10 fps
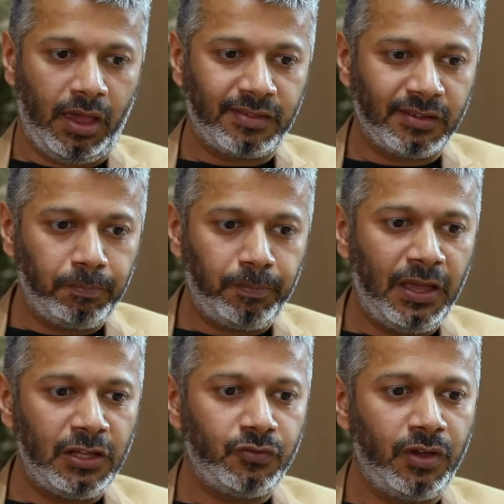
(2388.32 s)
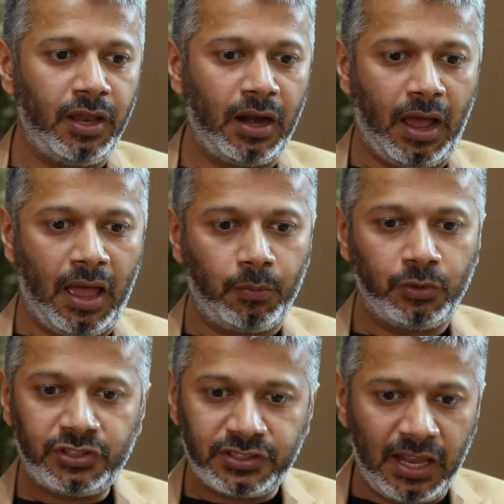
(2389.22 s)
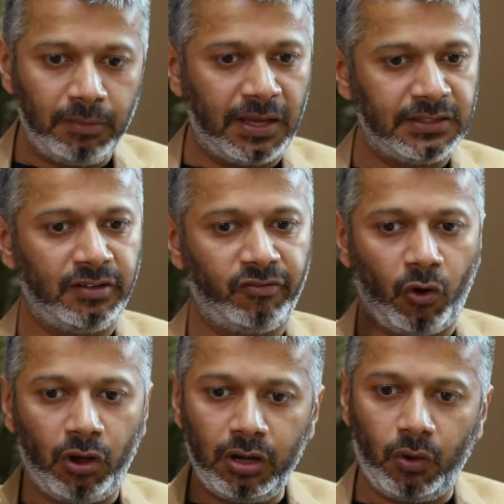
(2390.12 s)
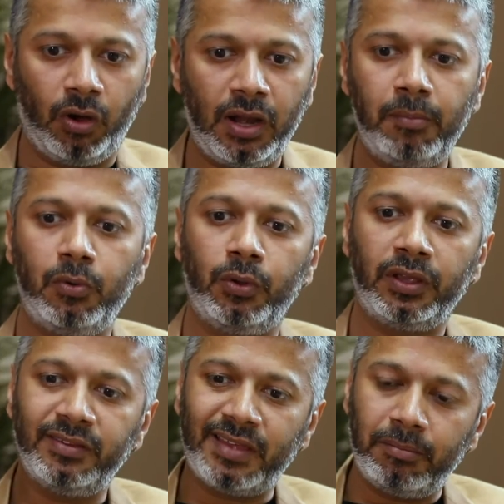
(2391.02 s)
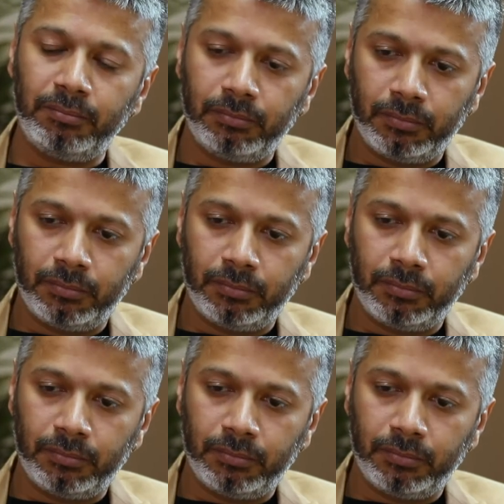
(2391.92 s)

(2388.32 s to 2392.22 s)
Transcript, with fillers: as a page where i would sell myself all all i'm doing is i'm